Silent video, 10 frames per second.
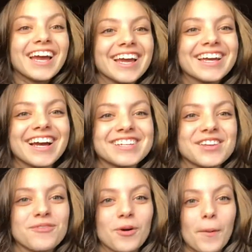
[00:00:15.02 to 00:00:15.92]
Hey guys,
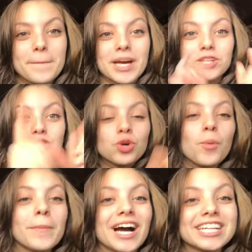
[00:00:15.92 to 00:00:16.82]
and welcome back to
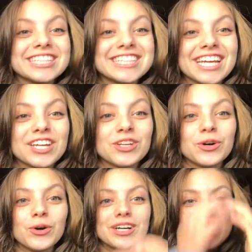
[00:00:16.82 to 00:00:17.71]
my
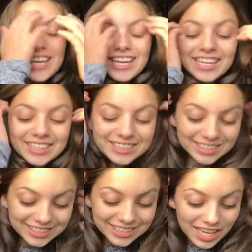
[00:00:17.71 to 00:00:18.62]
channel. And
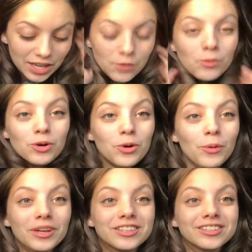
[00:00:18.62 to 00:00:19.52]
today we're
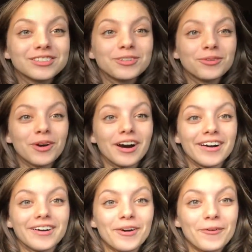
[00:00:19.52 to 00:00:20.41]
going to do
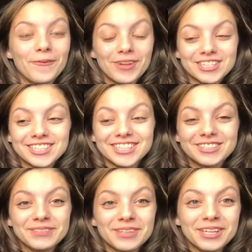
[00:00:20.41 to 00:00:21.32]
a wish
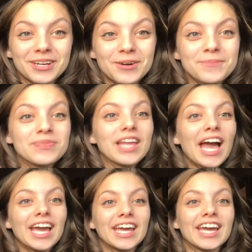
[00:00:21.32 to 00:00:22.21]
list video.
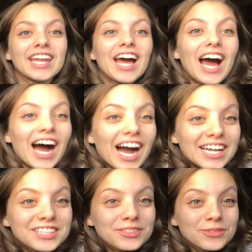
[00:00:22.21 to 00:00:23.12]
And
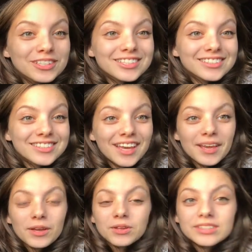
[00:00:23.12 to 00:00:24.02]
I just want to
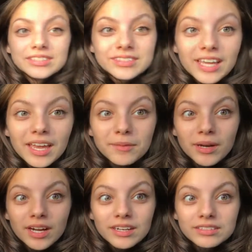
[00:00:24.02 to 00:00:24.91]
say, dang,
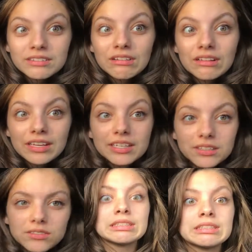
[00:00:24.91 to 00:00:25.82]
my eyes are light.